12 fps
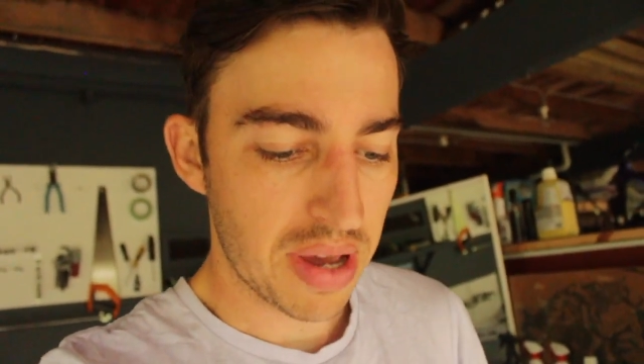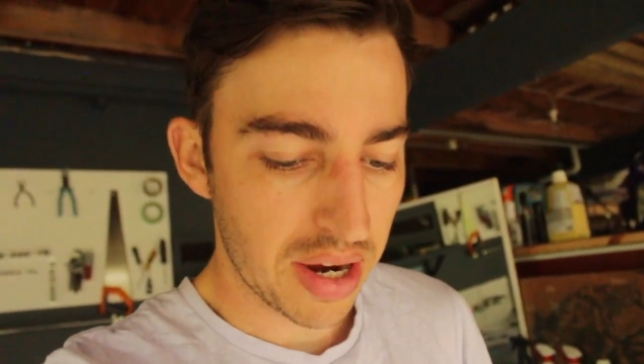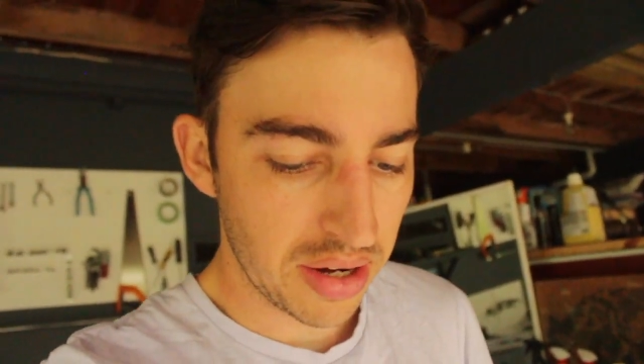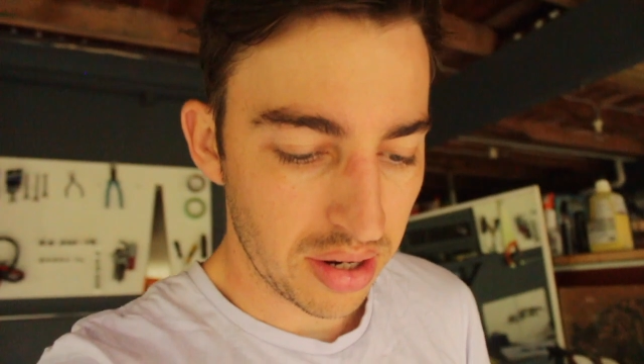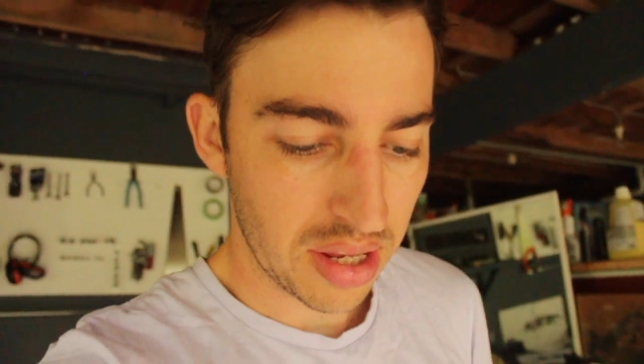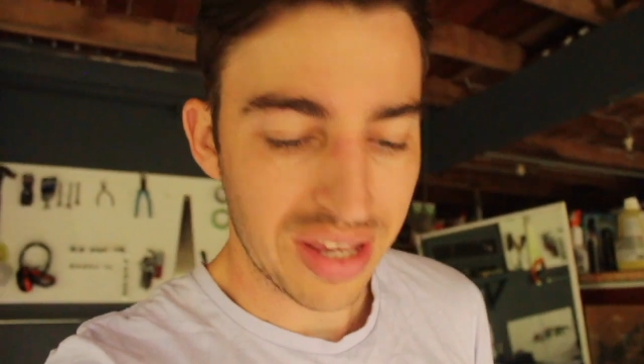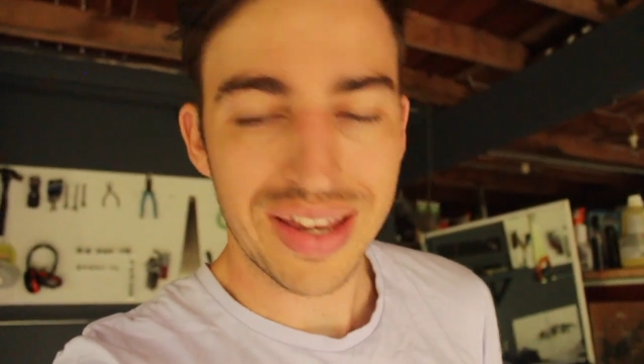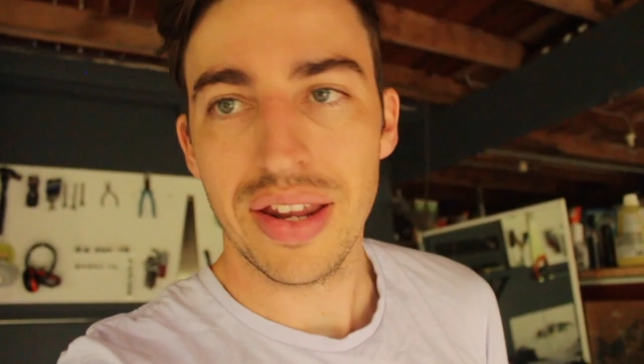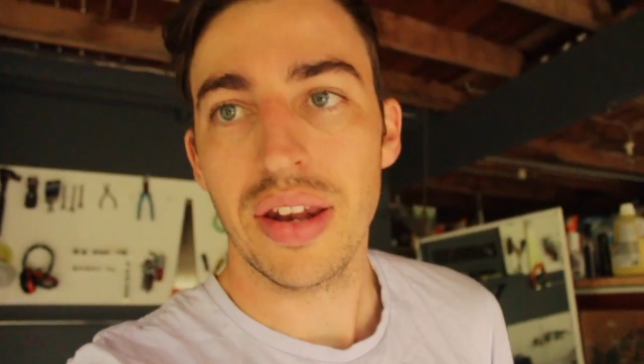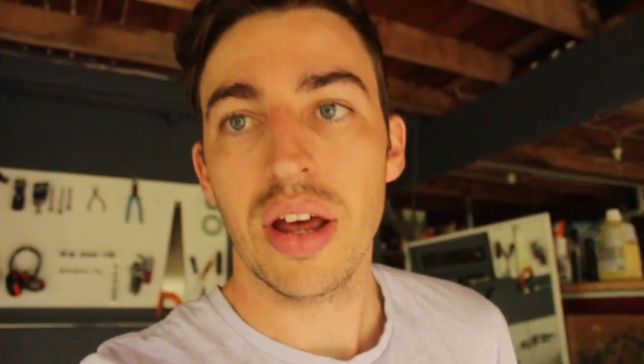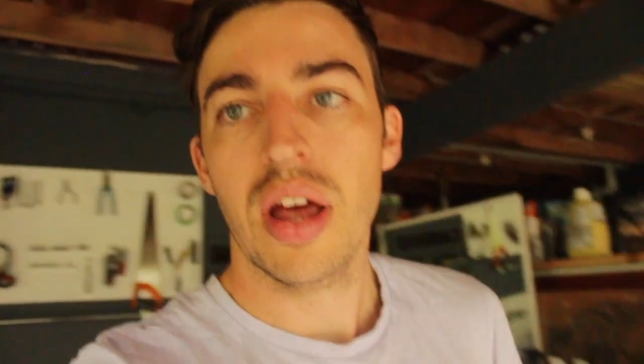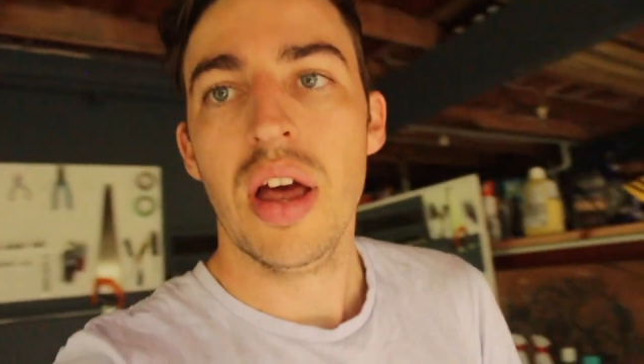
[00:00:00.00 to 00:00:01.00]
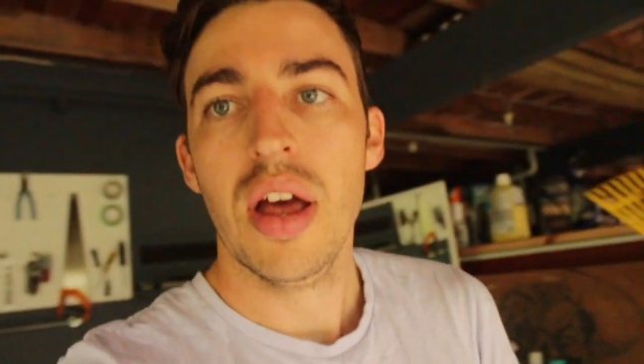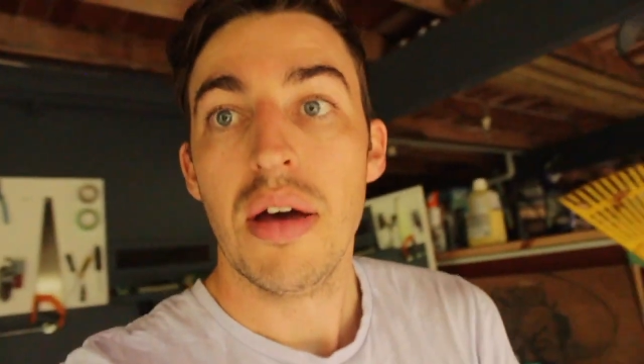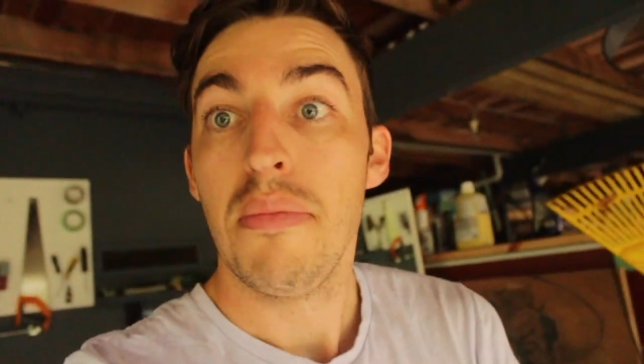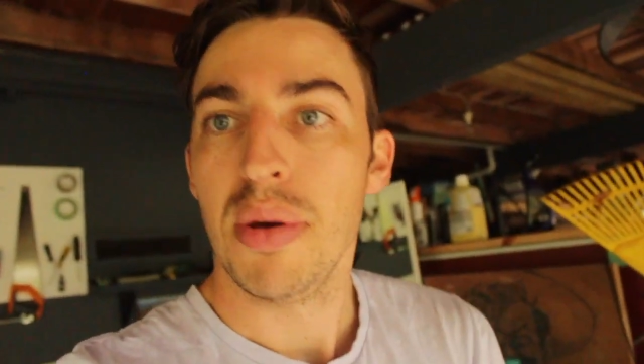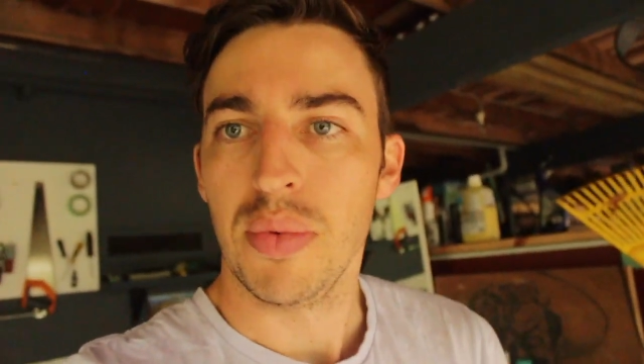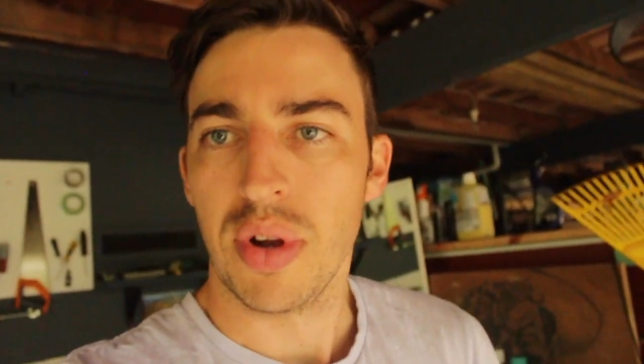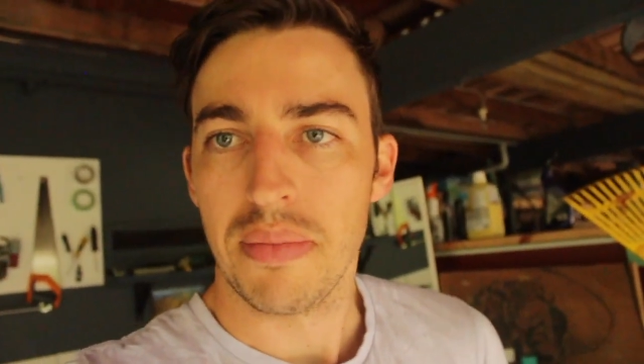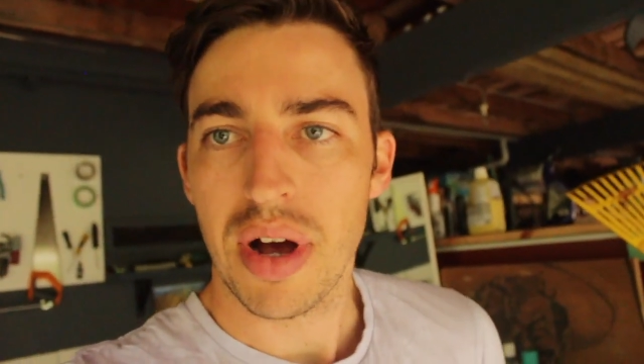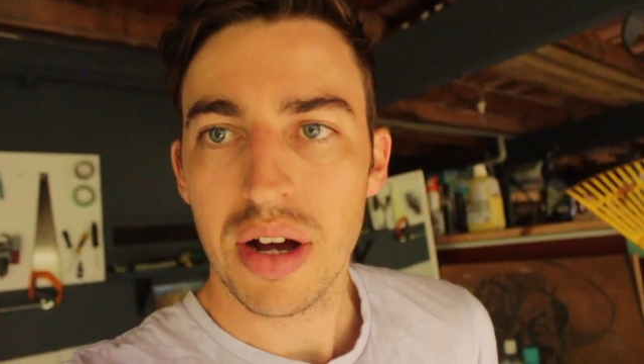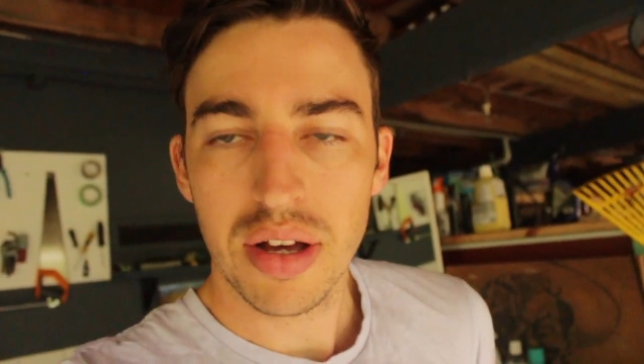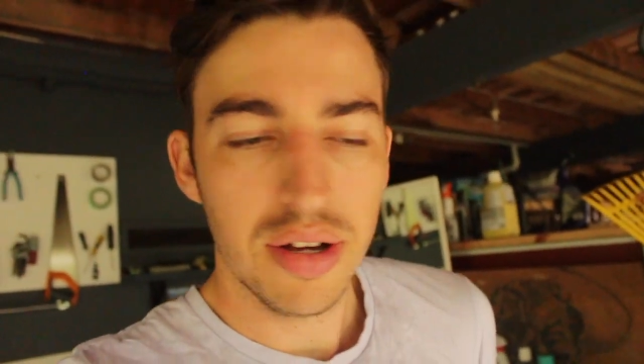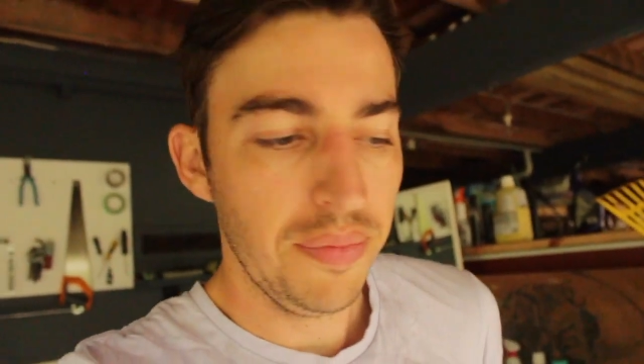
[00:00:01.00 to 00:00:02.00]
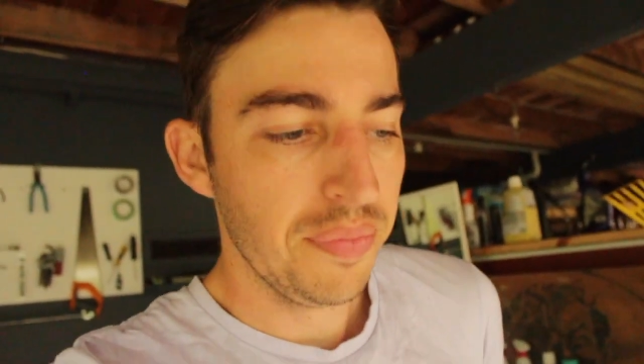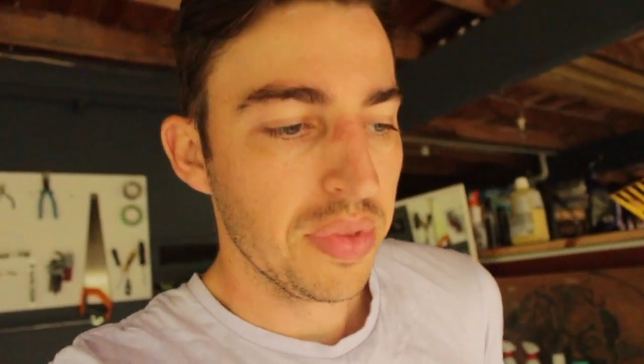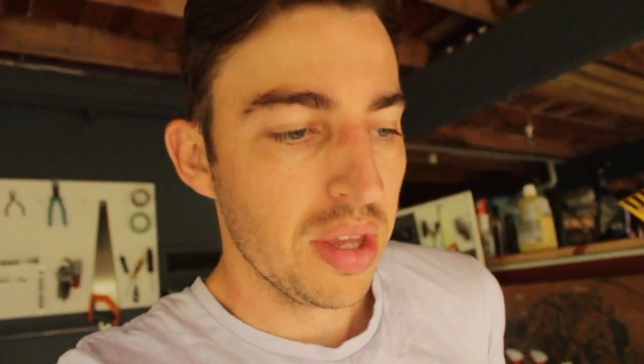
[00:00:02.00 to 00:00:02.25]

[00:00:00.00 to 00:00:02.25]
made in permanent marker.